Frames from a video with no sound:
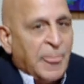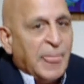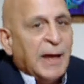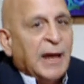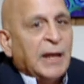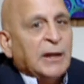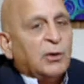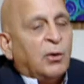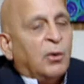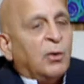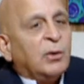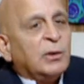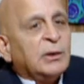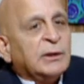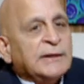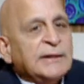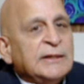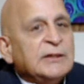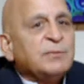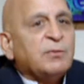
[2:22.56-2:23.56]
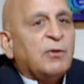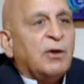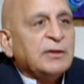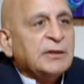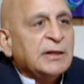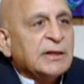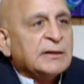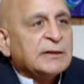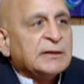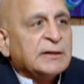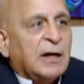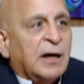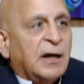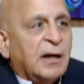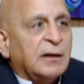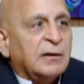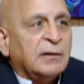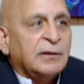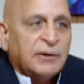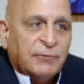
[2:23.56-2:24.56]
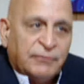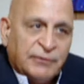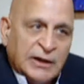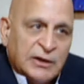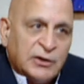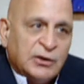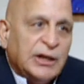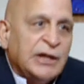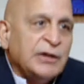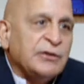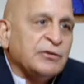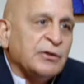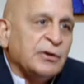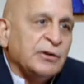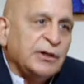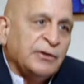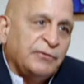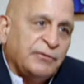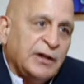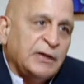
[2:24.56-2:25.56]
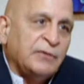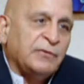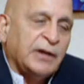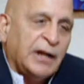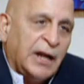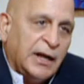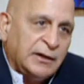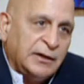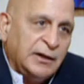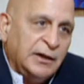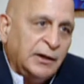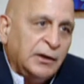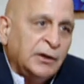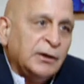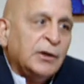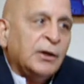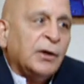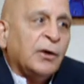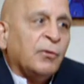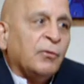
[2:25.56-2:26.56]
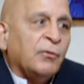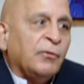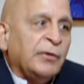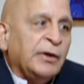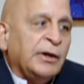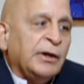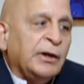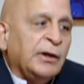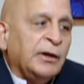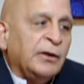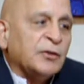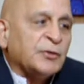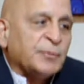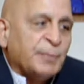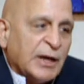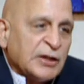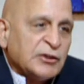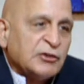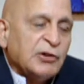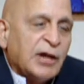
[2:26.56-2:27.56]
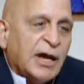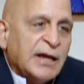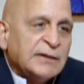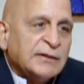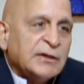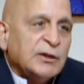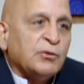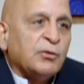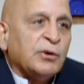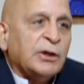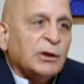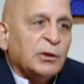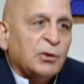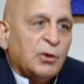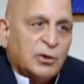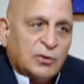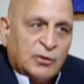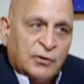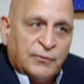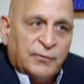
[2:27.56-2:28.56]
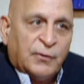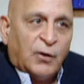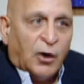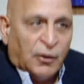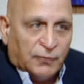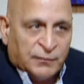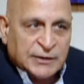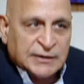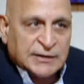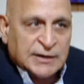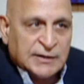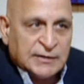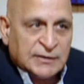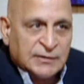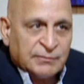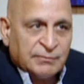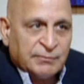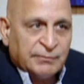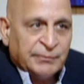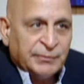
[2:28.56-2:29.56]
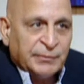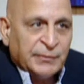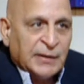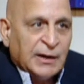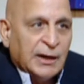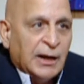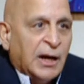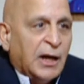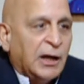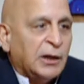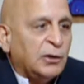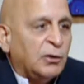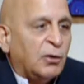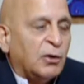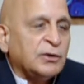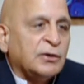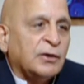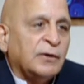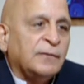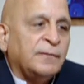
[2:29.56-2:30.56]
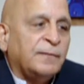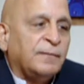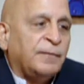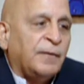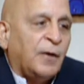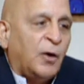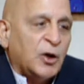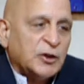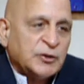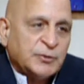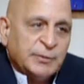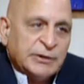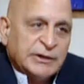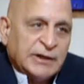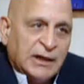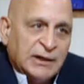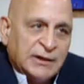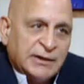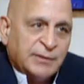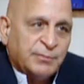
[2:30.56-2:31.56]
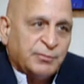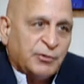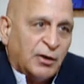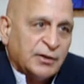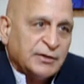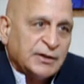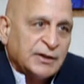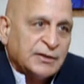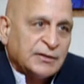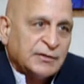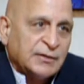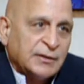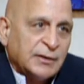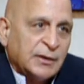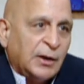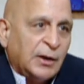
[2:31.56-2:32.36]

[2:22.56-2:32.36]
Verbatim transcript: And all these projects are different nature, different variety. Mm-hmm. We specialize in doing lot of offices, lot of hospitality projects,